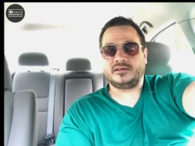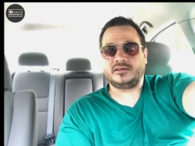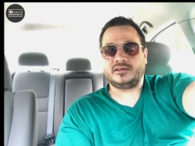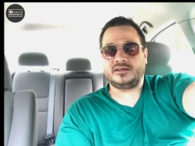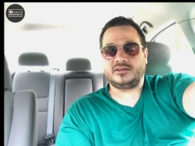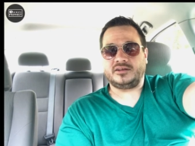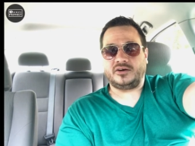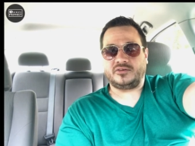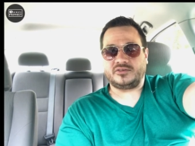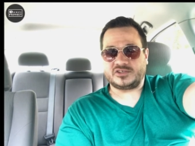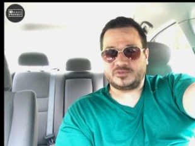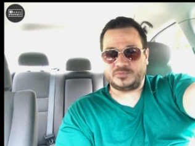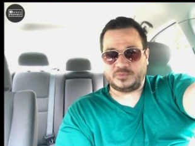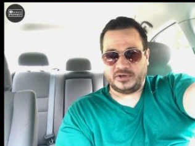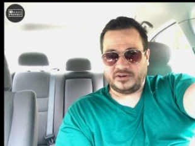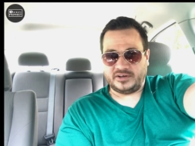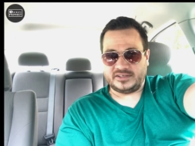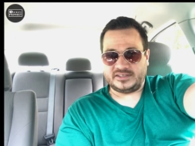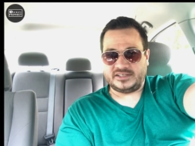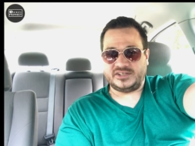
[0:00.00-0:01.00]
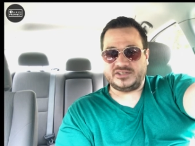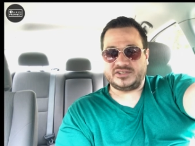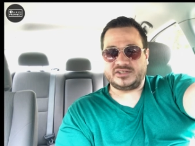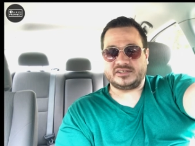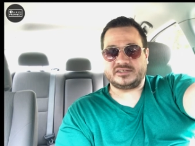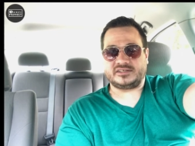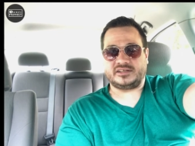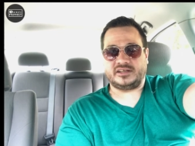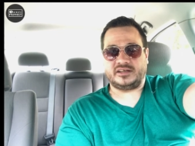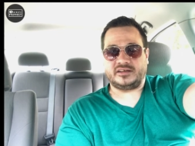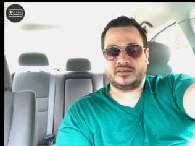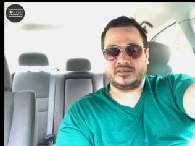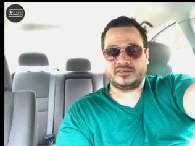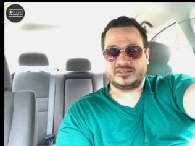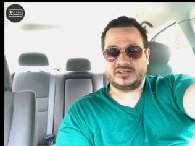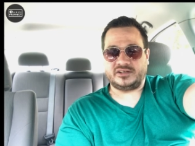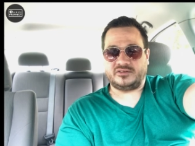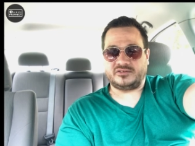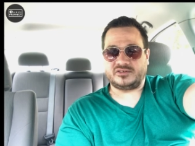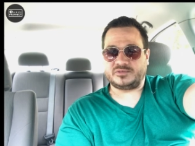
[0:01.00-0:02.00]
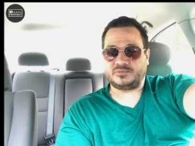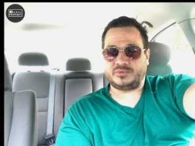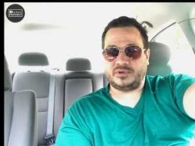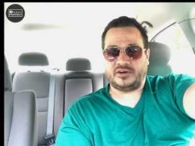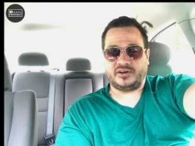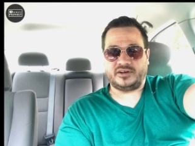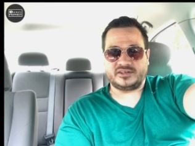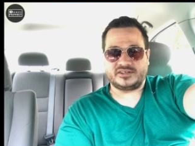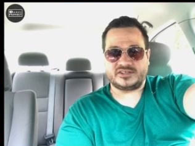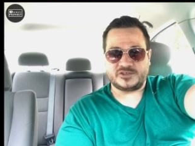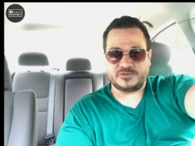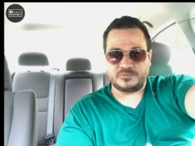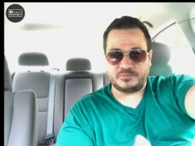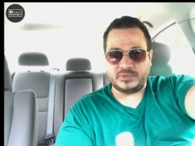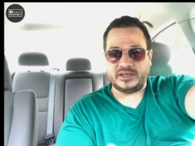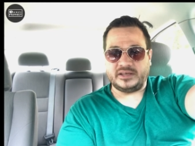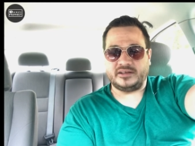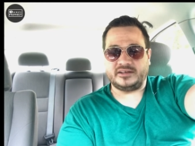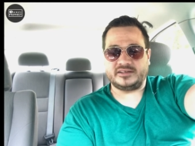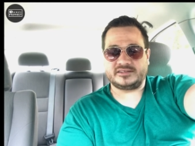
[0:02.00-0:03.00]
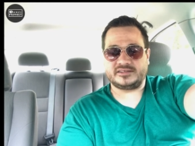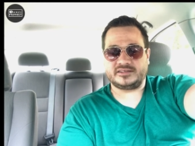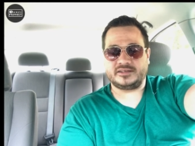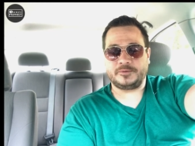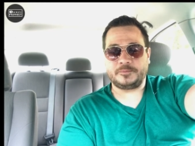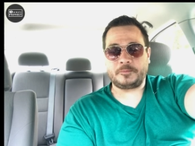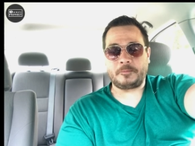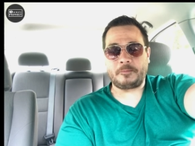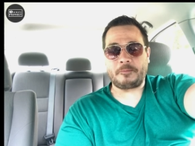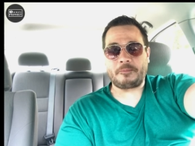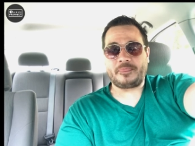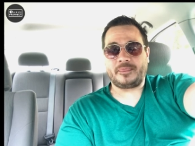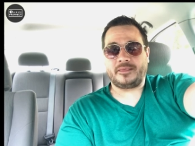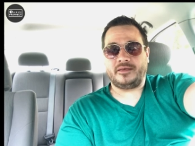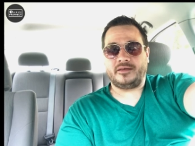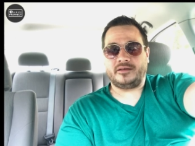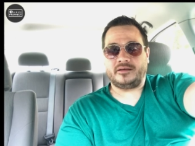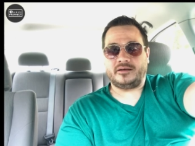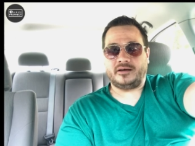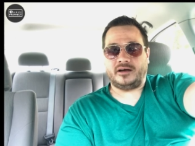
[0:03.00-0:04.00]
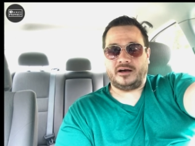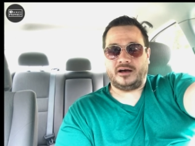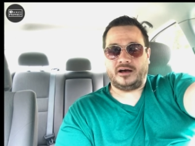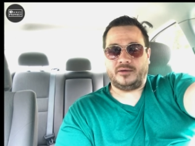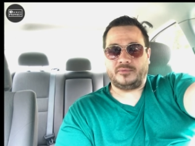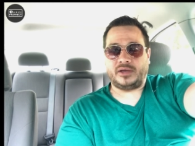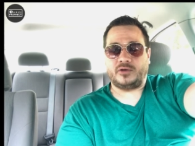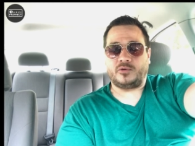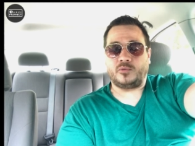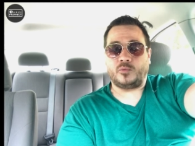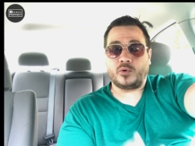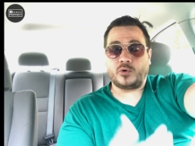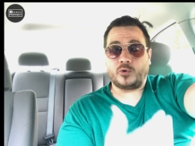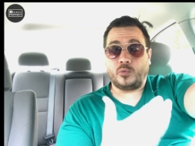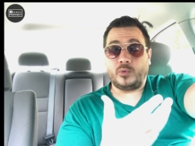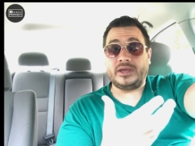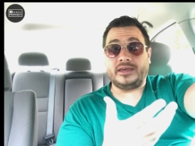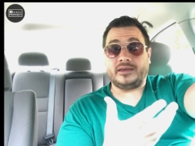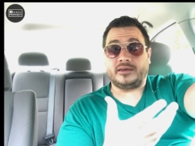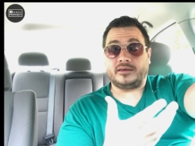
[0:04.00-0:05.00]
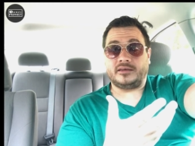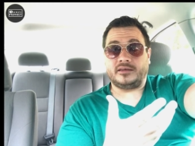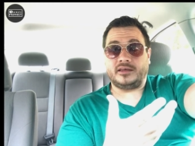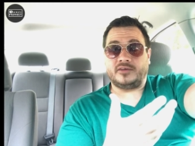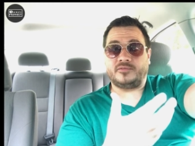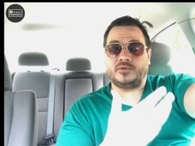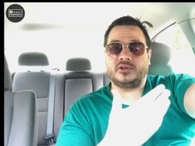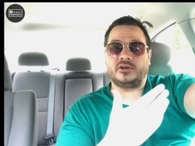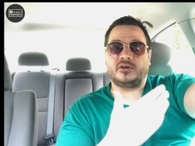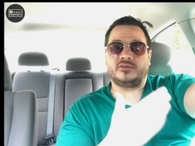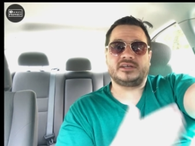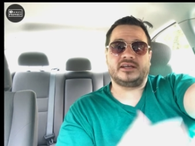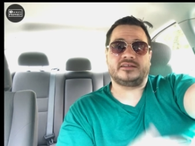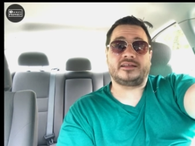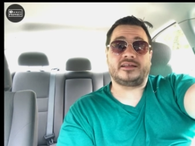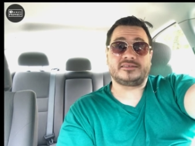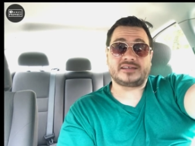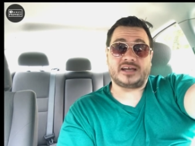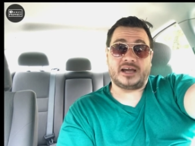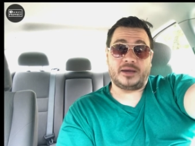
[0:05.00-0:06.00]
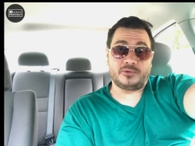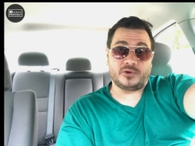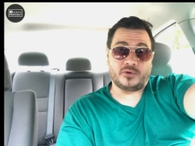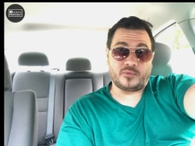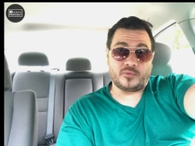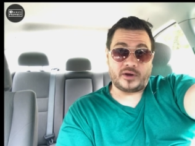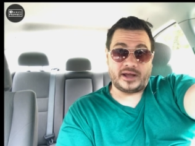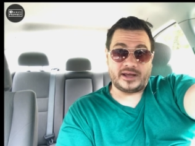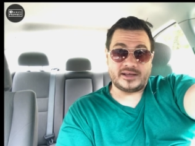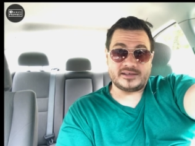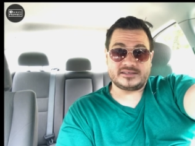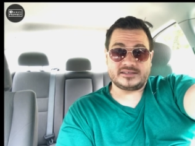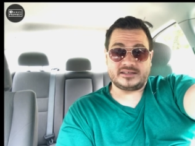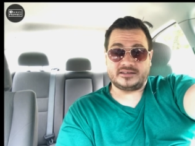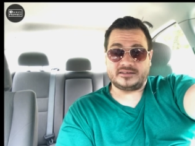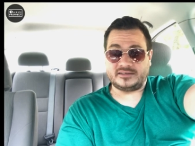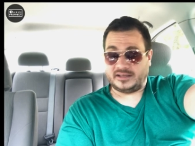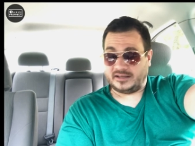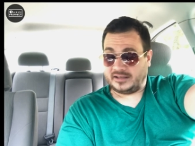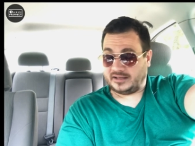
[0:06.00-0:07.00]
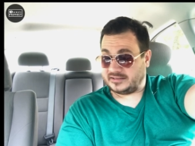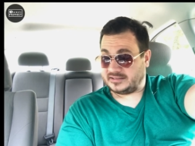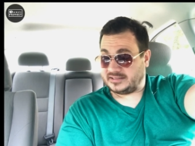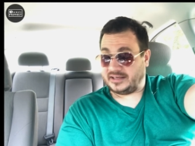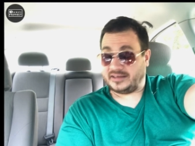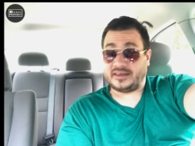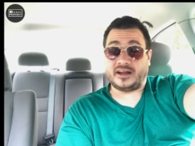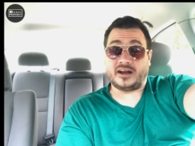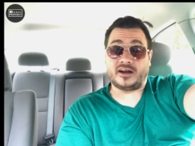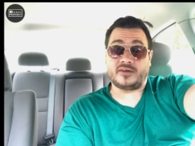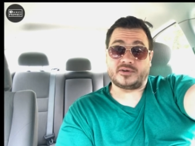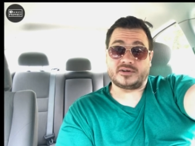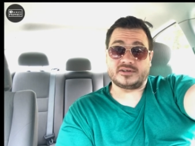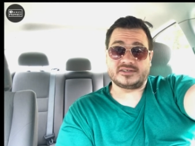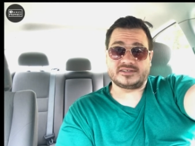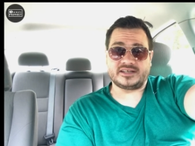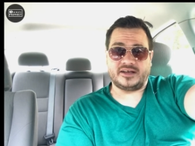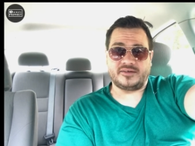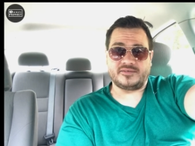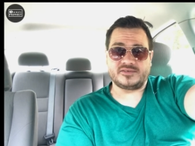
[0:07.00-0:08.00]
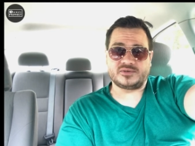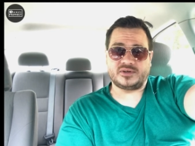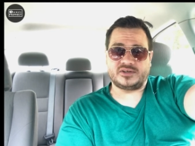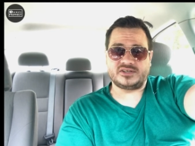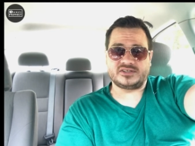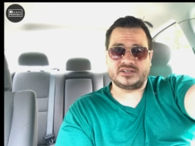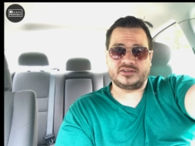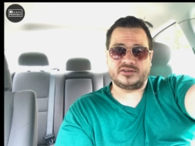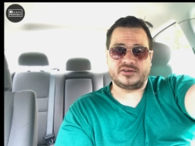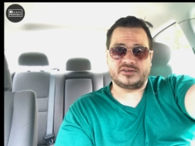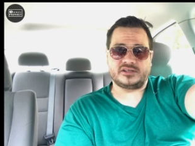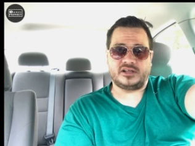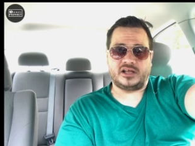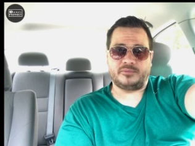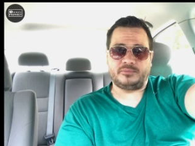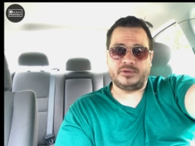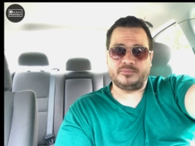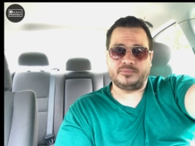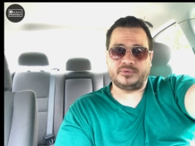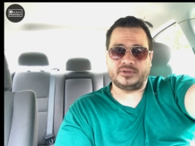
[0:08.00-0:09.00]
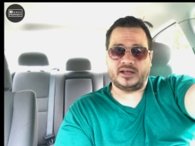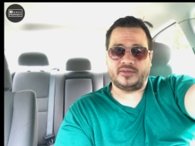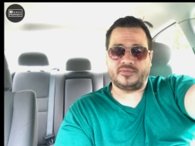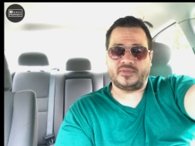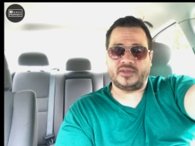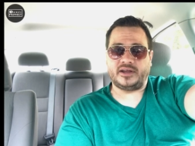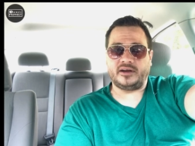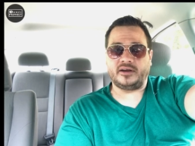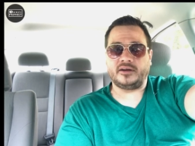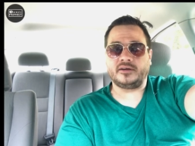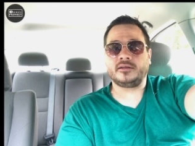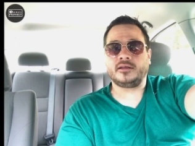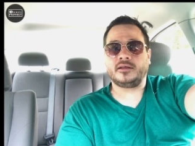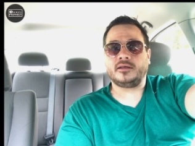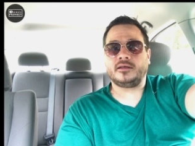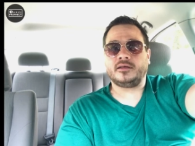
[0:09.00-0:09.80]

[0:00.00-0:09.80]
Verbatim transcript: You know, the Spirit teaches things, you know, the Spirit speaks uh, and we're weak if we don't take that time to rest and uh, take care of ourselves. So I just think there's a lot of people out there.